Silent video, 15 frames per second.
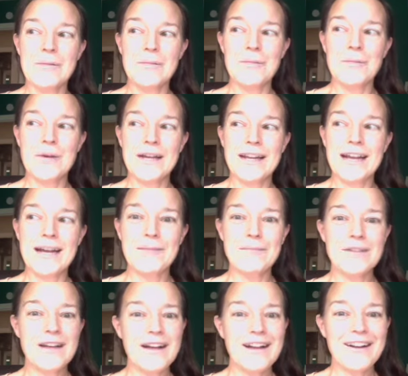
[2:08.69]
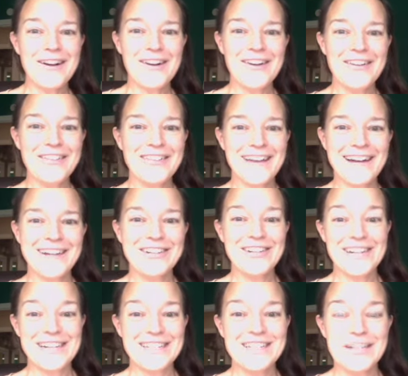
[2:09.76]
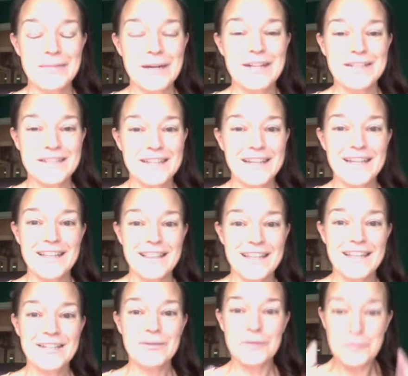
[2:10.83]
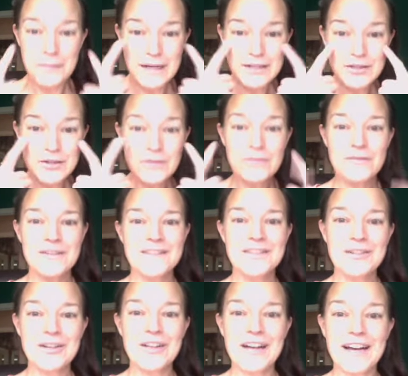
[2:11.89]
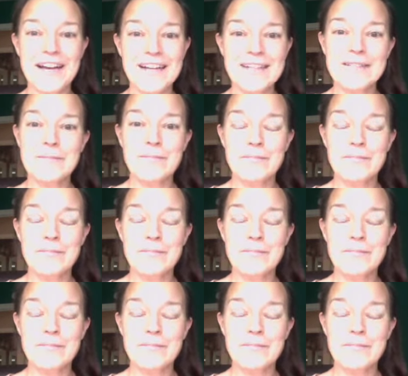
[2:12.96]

but I'm not all that crazy about seeing things with my two physical eyes